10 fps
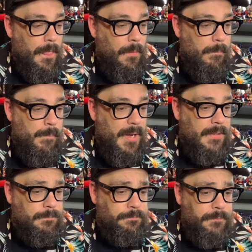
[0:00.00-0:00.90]

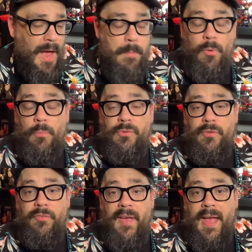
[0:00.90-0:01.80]
But I'm always a
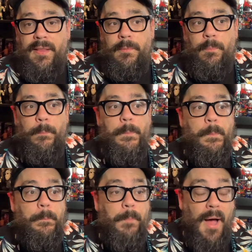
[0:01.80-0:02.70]
fan.
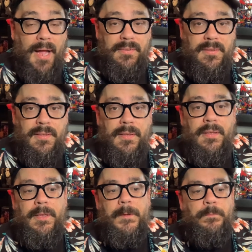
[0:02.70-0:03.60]
But
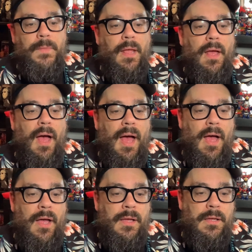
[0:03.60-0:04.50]

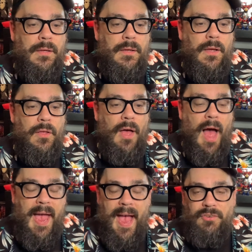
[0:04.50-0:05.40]
I
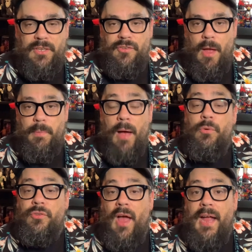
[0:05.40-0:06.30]
actually had stopped.
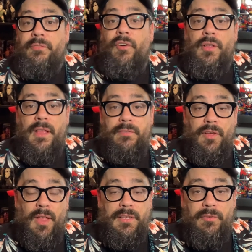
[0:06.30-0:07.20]
I'd fallen out of
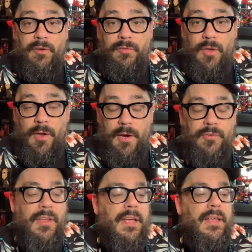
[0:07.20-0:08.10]
collecting for a few
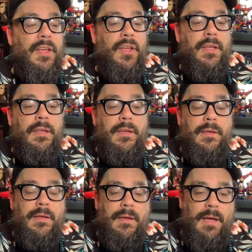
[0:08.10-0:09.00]
years.
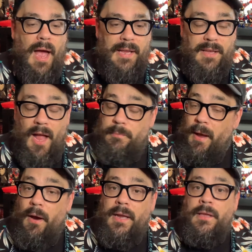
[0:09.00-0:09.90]
I had gotten
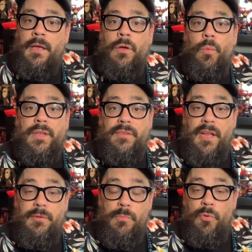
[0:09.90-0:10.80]
married. We
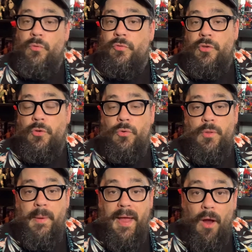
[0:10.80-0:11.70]
decided to move to
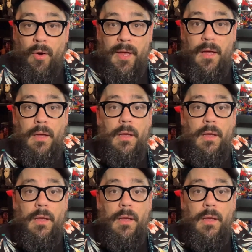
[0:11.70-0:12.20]
the Bay Area